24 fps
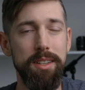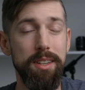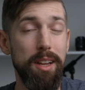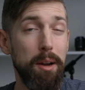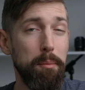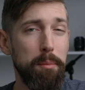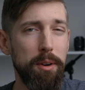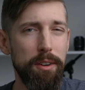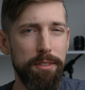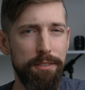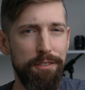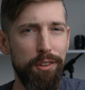
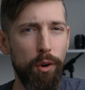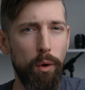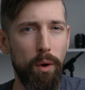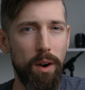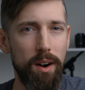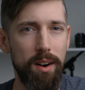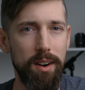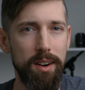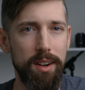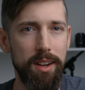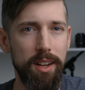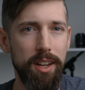Number
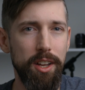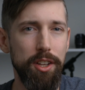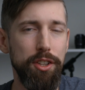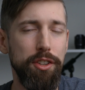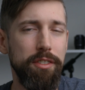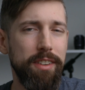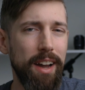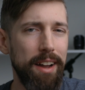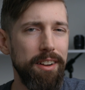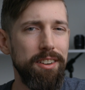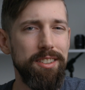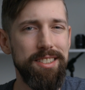four,
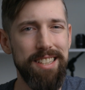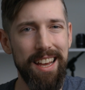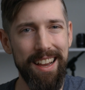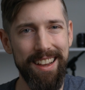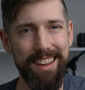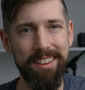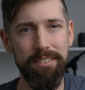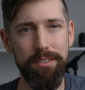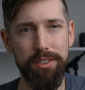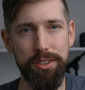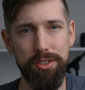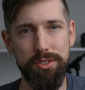you've got your tech
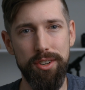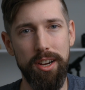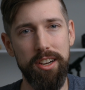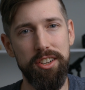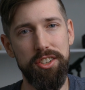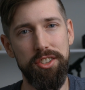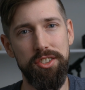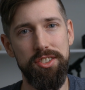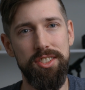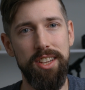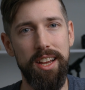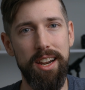
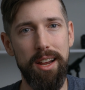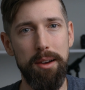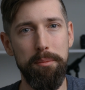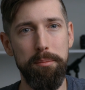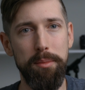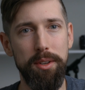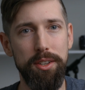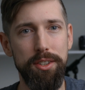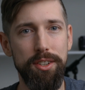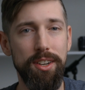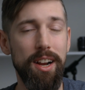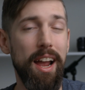infrastructure set up,
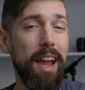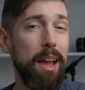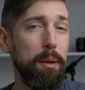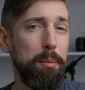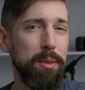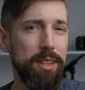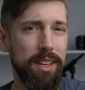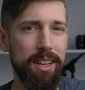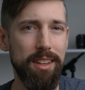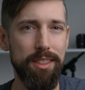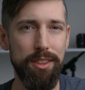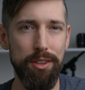you're able
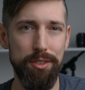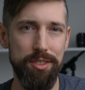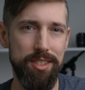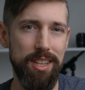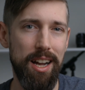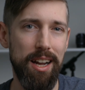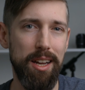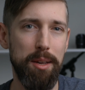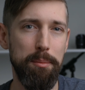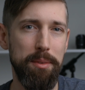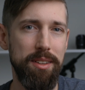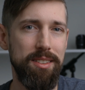to get those
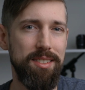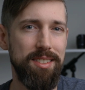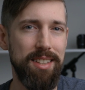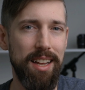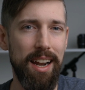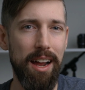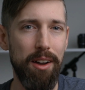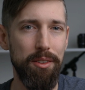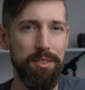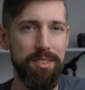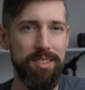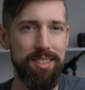documents sent
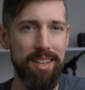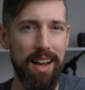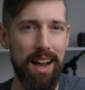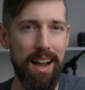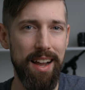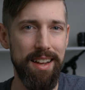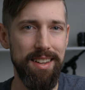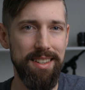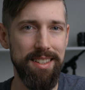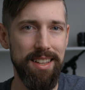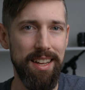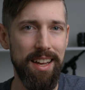out and
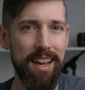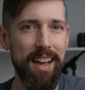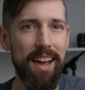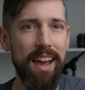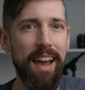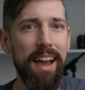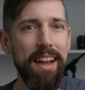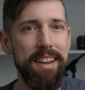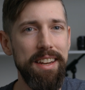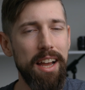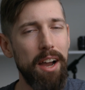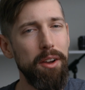signed,
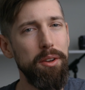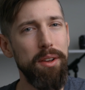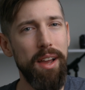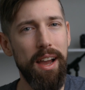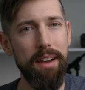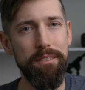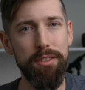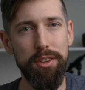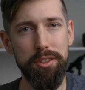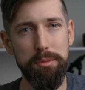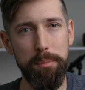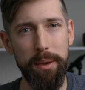and now you
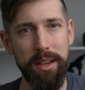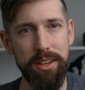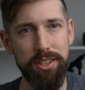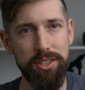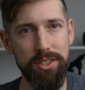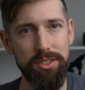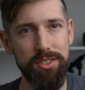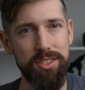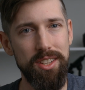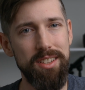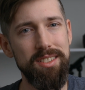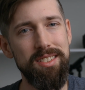have those
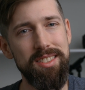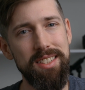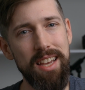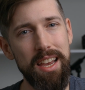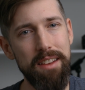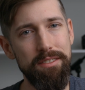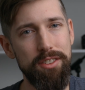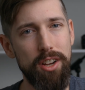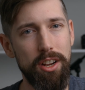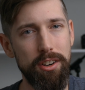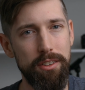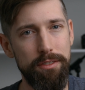pictures
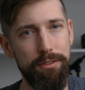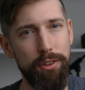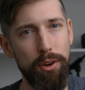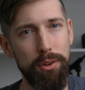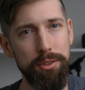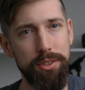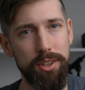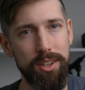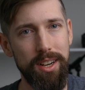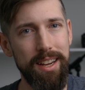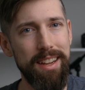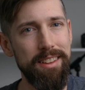saved on a
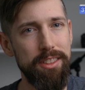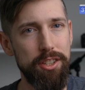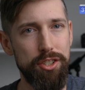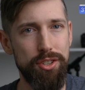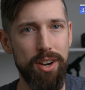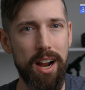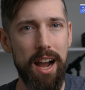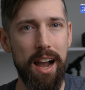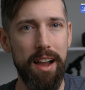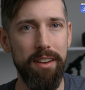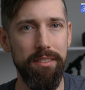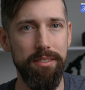folder in the
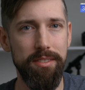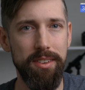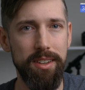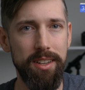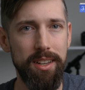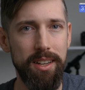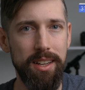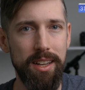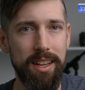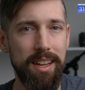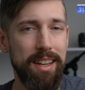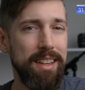drive.
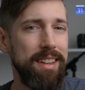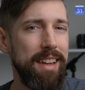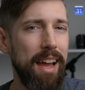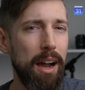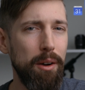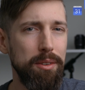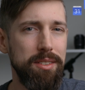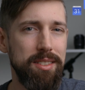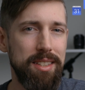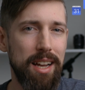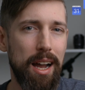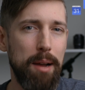Now
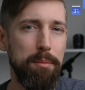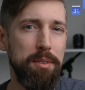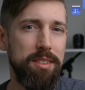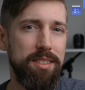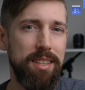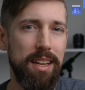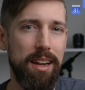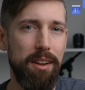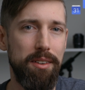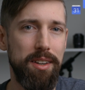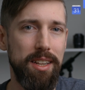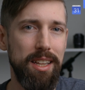it's time to
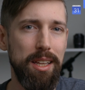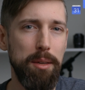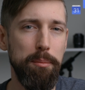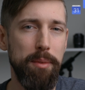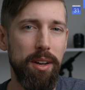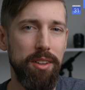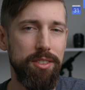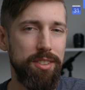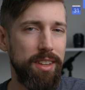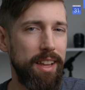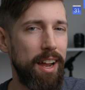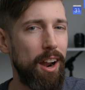send out an
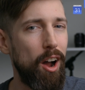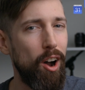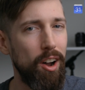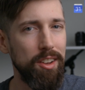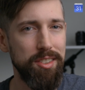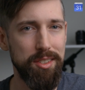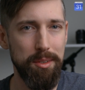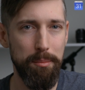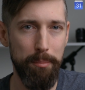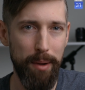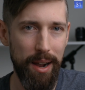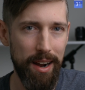email to that
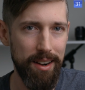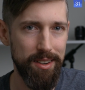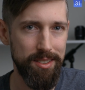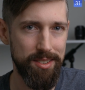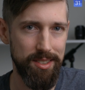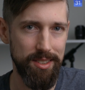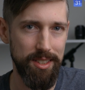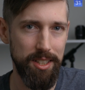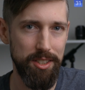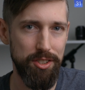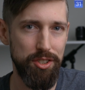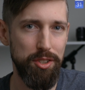awesome buyers
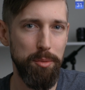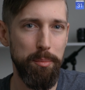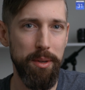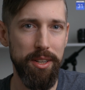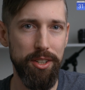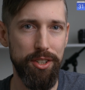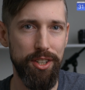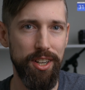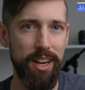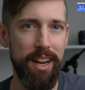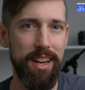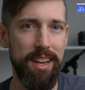list you've been
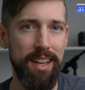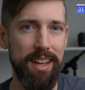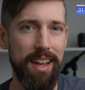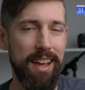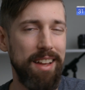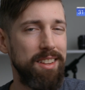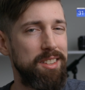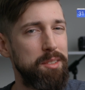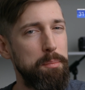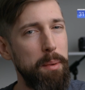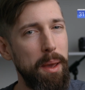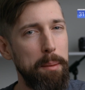creating
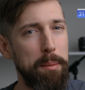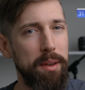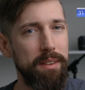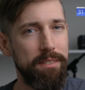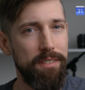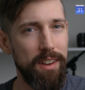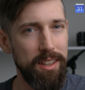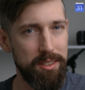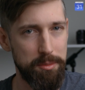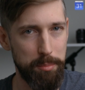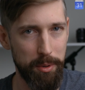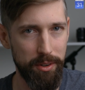and spamming
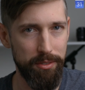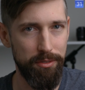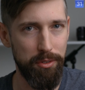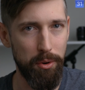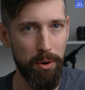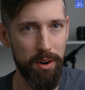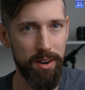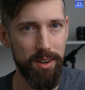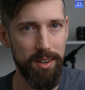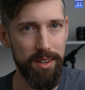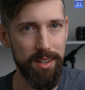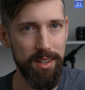Facebook
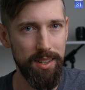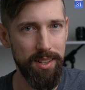for.